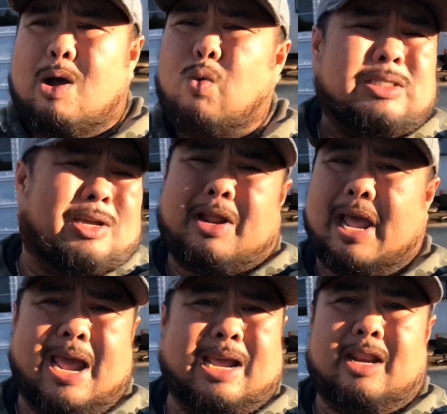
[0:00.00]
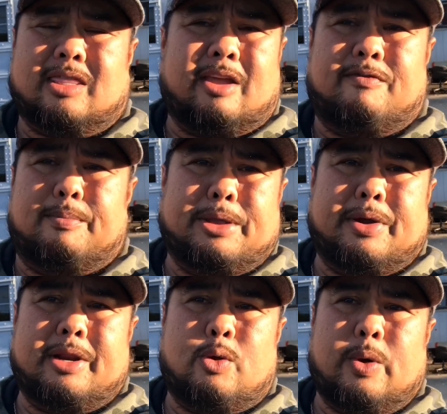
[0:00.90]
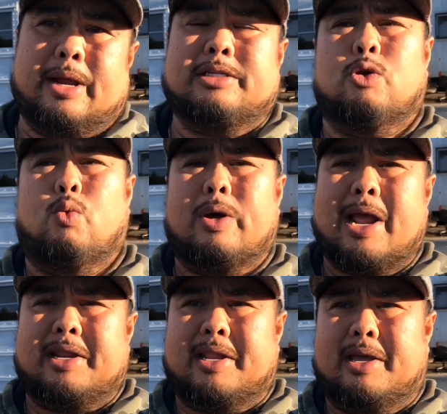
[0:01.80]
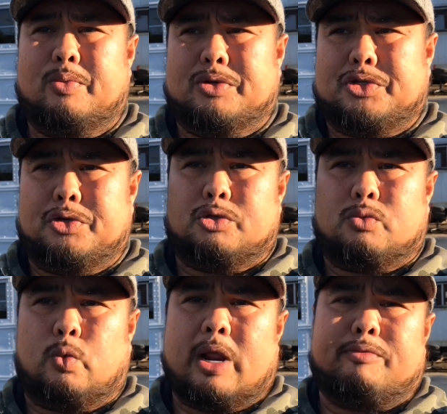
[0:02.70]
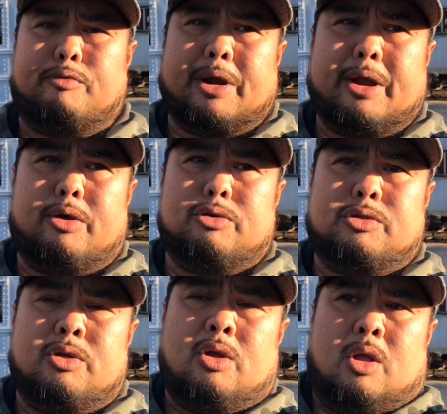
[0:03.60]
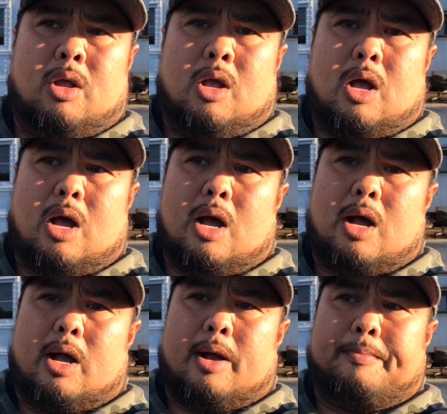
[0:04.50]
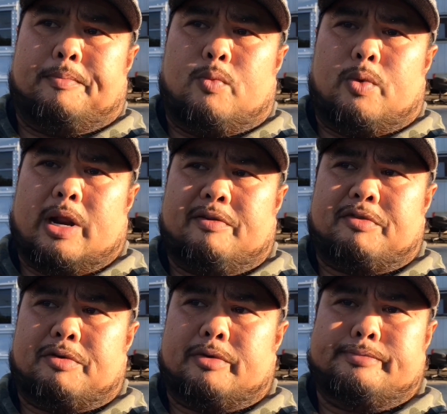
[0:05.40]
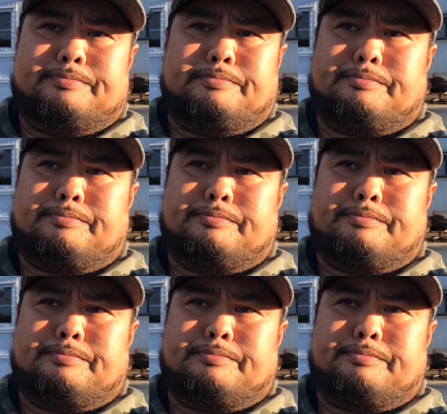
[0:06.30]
I wasn't gonna hang anything from there anyway, so what I did was use whatever rails, whatever